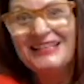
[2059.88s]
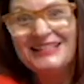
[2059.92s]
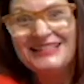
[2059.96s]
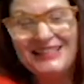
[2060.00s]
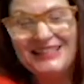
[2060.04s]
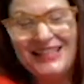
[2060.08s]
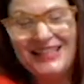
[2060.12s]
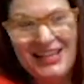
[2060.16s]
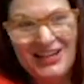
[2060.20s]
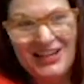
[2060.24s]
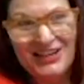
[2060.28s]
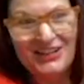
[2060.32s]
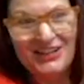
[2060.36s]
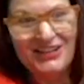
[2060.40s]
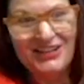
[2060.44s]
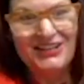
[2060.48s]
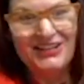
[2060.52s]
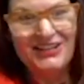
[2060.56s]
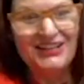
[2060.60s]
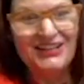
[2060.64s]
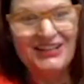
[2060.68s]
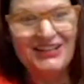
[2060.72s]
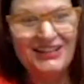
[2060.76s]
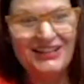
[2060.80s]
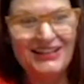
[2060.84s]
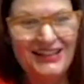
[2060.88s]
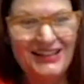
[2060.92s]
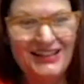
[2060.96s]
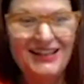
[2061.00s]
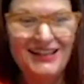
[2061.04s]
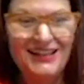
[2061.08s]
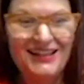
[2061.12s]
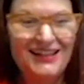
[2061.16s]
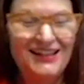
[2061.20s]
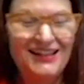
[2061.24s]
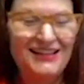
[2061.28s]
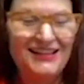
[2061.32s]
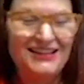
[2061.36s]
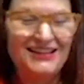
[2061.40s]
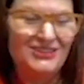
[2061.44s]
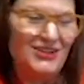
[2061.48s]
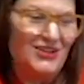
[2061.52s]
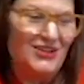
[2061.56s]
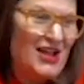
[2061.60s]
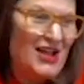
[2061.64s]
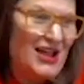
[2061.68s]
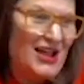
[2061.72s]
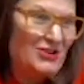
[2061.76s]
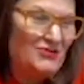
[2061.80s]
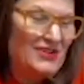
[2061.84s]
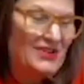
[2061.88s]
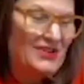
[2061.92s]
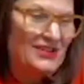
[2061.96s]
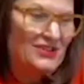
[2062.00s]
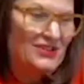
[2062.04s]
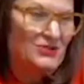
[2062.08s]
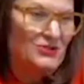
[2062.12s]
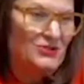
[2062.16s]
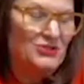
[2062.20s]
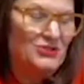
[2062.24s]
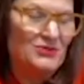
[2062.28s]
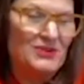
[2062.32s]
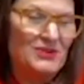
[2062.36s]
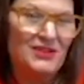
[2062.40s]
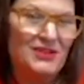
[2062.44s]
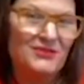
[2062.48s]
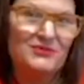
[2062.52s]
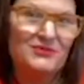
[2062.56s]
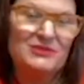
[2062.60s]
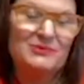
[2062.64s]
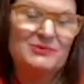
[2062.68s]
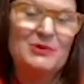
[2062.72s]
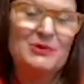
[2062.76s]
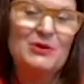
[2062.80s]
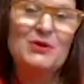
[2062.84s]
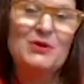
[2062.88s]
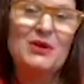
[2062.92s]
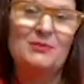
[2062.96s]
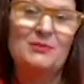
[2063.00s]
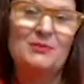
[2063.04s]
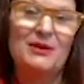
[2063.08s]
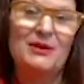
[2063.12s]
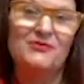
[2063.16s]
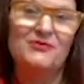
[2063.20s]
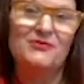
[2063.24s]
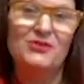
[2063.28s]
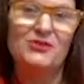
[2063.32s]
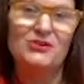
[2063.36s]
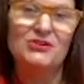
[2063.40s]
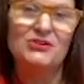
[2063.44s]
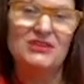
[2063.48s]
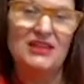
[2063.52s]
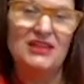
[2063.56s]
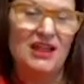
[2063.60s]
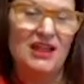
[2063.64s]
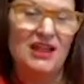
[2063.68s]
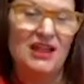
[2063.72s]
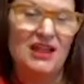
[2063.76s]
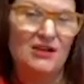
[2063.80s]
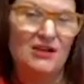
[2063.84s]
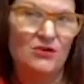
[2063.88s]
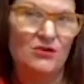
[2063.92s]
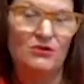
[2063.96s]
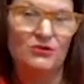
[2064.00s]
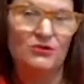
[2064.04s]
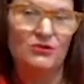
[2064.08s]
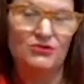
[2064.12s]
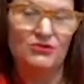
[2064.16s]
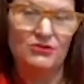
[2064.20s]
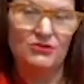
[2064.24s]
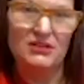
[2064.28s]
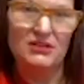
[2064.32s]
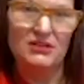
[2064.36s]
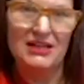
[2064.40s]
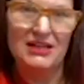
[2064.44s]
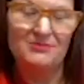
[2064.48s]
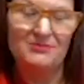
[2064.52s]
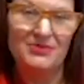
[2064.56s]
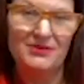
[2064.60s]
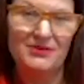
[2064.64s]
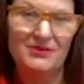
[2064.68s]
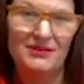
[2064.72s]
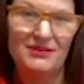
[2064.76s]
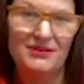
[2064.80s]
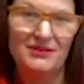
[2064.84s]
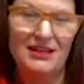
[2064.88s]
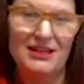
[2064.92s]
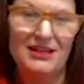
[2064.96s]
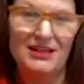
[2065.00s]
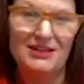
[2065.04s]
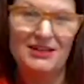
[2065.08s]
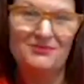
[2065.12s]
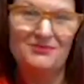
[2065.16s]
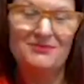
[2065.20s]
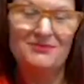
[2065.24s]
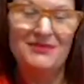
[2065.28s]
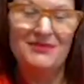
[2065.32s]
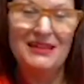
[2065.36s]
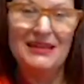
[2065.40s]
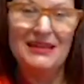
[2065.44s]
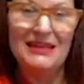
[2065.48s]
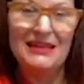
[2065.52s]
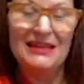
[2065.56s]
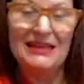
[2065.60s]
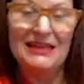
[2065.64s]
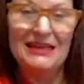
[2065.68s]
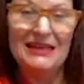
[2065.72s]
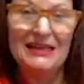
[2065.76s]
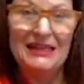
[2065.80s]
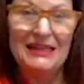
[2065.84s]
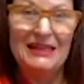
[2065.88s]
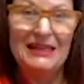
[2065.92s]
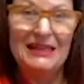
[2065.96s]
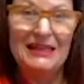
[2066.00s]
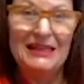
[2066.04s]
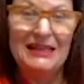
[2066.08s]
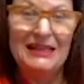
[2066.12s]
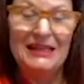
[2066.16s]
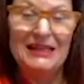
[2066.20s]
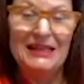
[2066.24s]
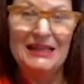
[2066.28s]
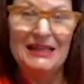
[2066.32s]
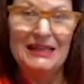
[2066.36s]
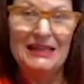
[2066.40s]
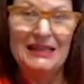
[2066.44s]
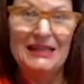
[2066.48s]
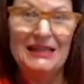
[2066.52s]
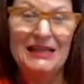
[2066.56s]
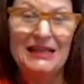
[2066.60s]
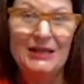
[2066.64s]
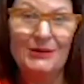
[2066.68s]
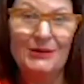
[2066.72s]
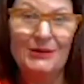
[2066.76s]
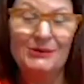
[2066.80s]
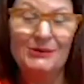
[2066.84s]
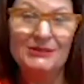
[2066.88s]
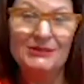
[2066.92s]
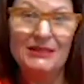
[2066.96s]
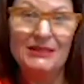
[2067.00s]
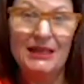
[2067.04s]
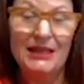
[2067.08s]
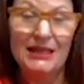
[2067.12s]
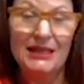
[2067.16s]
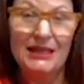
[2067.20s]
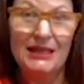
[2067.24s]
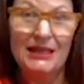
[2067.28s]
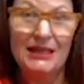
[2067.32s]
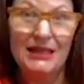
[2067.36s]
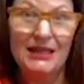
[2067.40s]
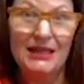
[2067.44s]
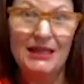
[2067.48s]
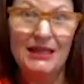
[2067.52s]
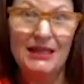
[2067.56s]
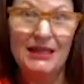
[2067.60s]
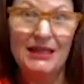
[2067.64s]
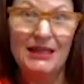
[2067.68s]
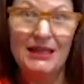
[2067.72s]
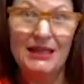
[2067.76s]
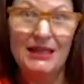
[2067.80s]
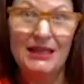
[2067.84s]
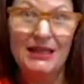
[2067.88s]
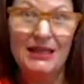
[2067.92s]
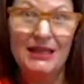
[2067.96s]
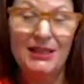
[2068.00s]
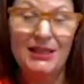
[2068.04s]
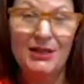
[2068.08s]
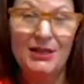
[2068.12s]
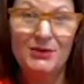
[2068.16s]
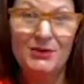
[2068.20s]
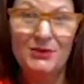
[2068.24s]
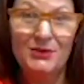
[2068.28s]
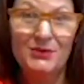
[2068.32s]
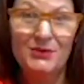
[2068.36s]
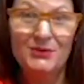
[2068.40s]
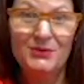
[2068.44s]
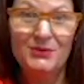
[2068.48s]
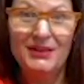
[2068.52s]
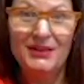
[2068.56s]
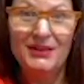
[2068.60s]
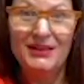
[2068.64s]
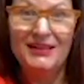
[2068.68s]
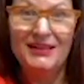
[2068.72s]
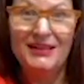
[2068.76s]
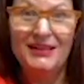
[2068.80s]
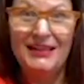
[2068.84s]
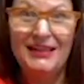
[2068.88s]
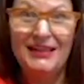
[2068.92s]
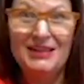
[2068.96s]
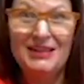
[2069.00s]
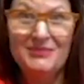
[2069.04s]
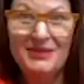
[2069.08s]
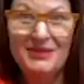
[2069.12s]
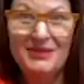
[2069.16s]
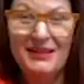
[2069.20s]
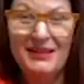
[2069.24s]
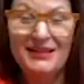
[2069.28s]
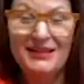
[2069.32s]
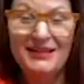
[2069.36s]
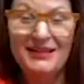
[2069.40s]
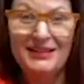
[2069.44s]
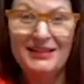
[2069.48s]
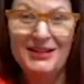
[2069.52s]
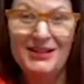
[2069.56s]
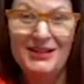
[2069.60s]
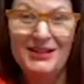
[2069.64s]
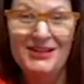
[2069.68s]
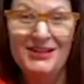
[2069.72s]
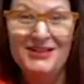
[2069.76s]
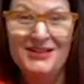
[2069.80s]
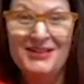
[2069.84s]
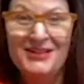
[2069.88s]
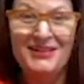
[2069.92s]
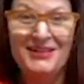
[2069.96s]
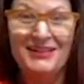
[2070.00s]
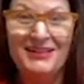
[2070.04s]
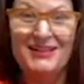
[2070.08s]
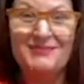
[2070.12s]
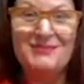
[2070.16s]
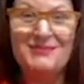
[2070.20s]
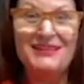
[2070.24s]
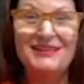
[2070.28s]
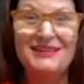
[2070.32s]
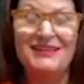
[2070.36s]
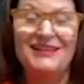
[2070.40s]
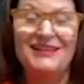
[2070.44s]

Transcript: I don't know if I told you when I spoke at my first agriculture type meeting. I was like, "Hello, anybody? Hello." I mean,